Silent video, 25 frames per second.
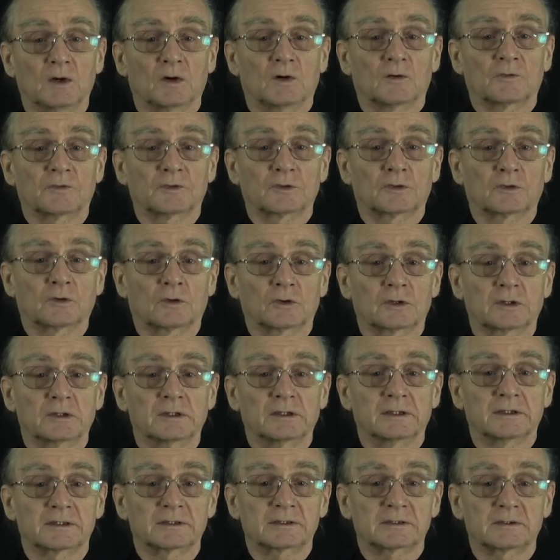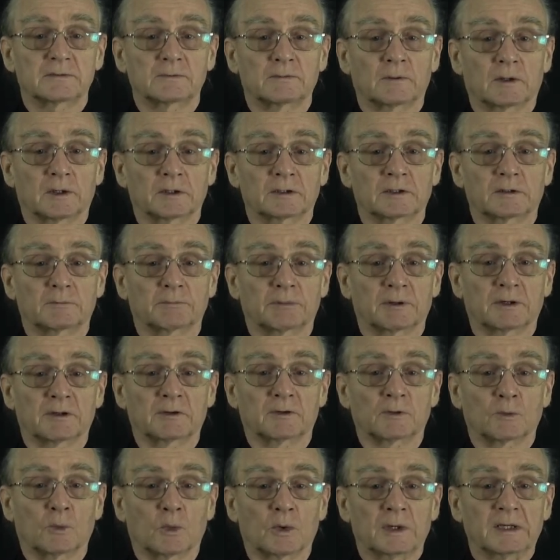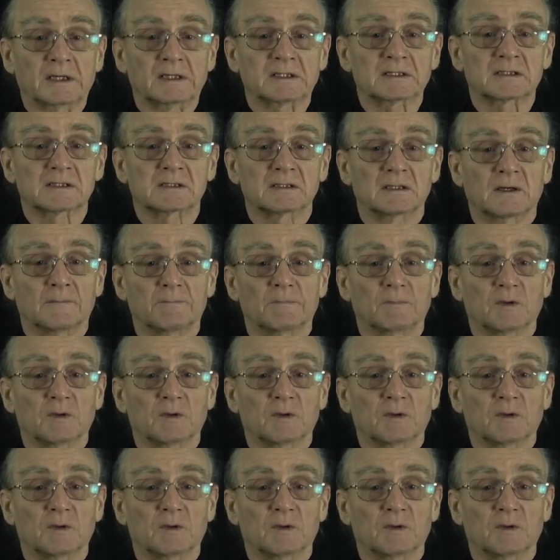of the coordinates divided by the weights.